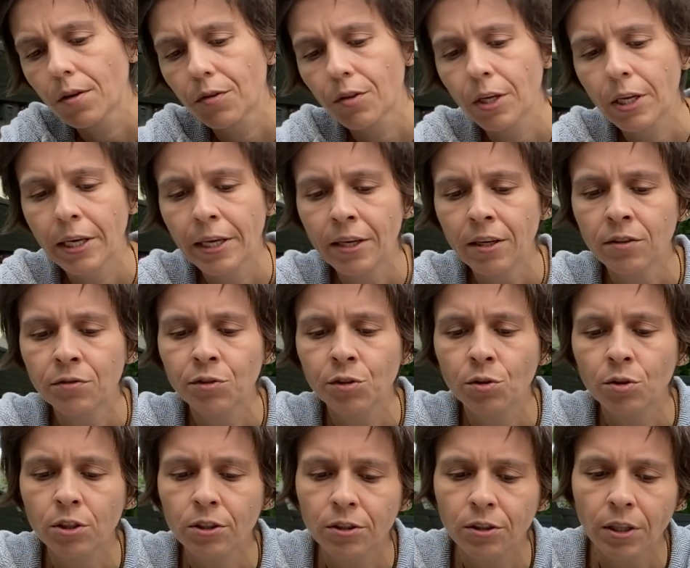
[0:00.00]
The King of
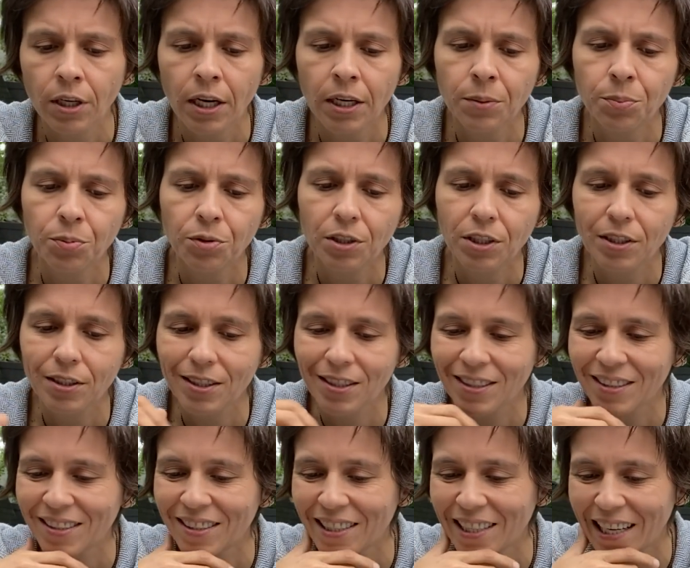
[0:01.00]
Swords, the High
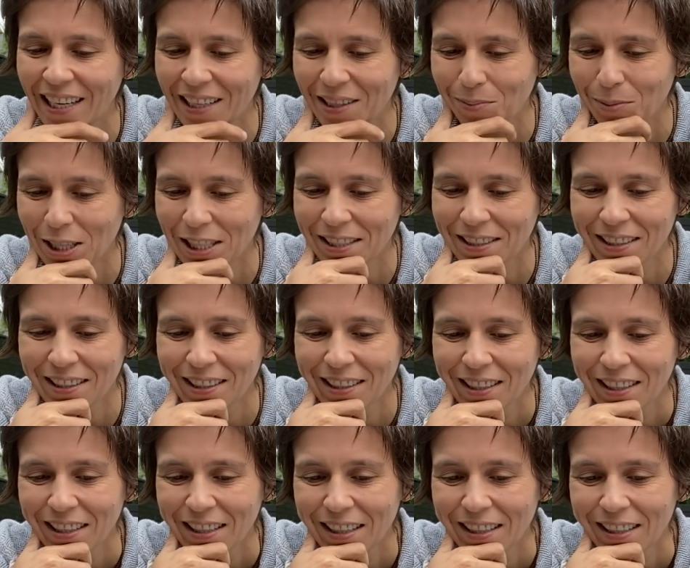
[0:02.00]
Priestess, the Hangman.
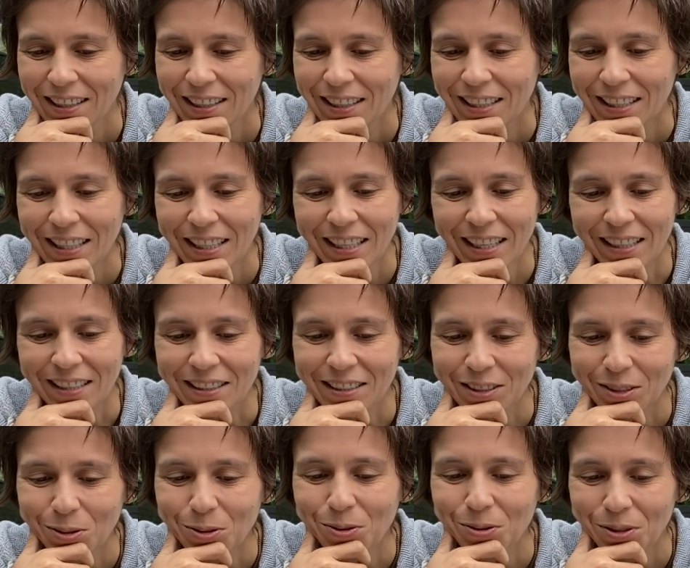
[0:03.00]
Yeah,
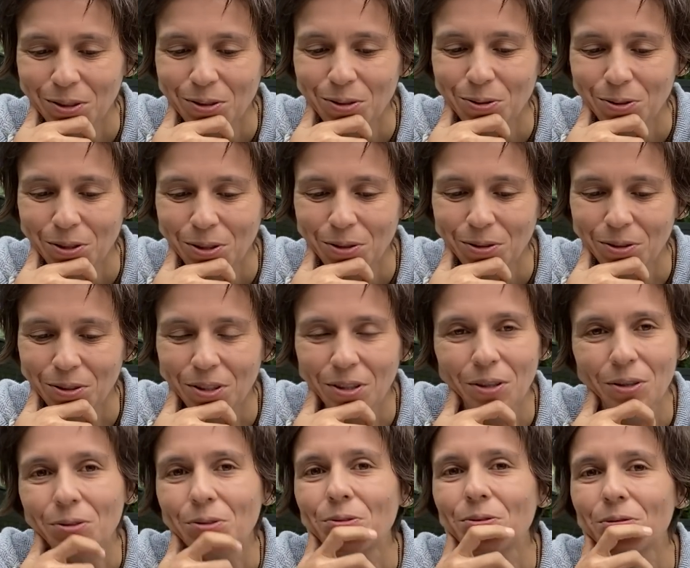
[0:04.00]
you you do
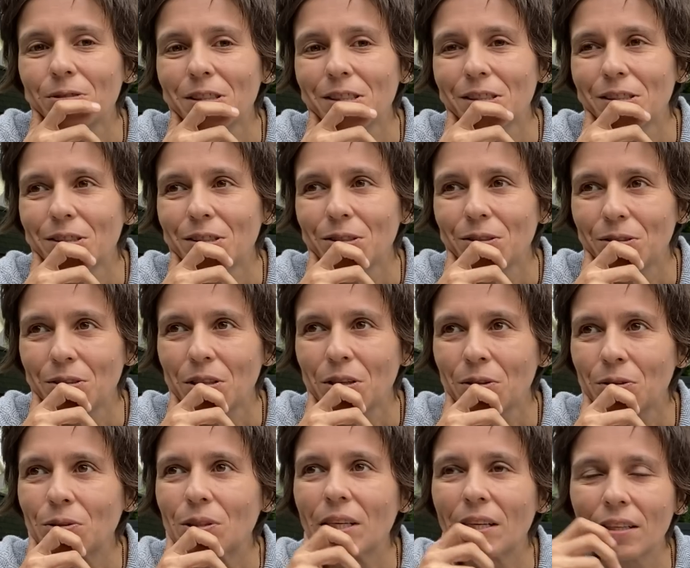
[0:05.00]
know, you do
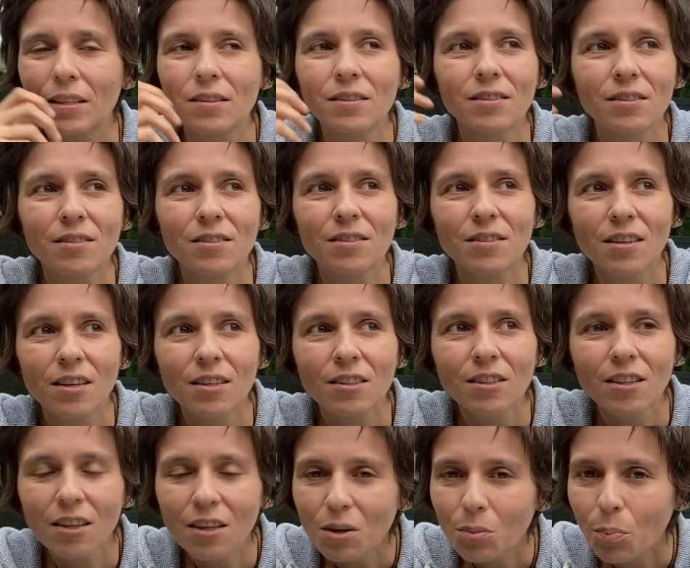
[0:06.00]
know that a
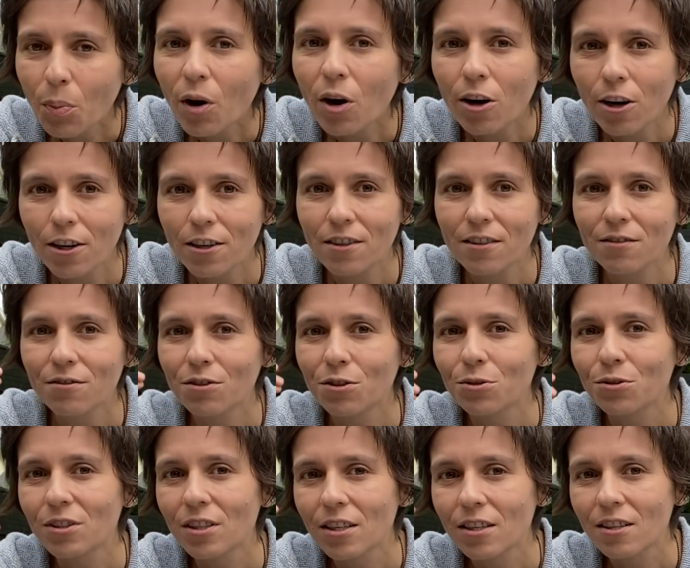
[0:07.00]
little part of you
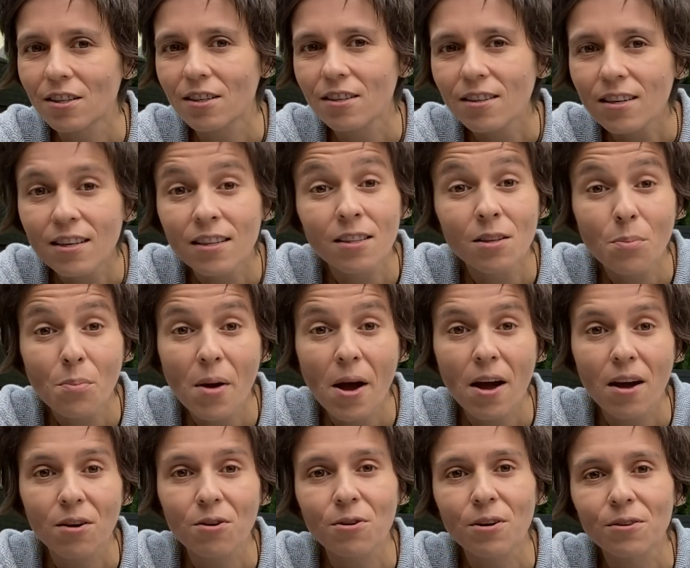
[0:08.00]
there in the
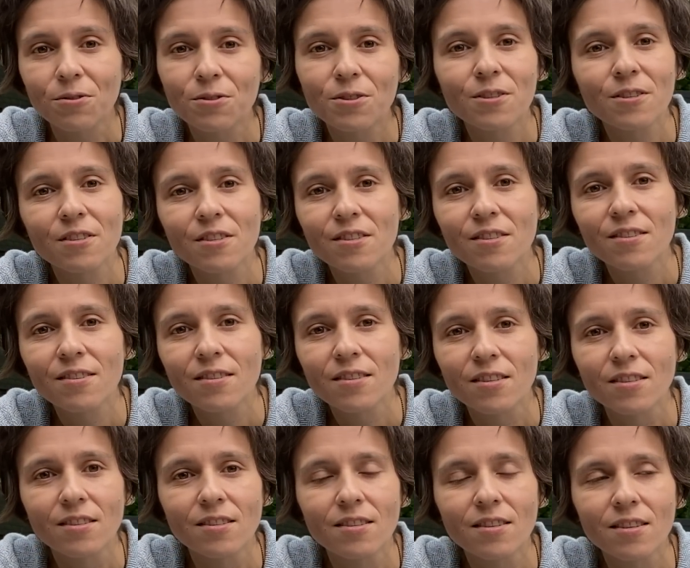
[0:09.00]
background just
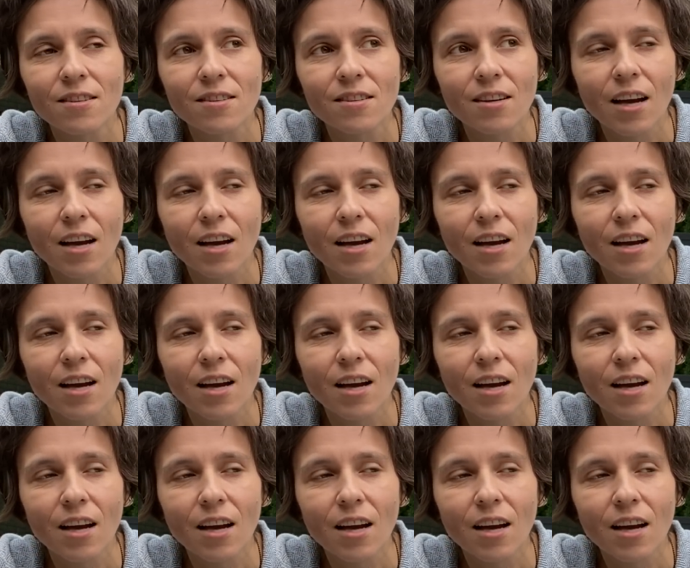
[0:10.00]
is, is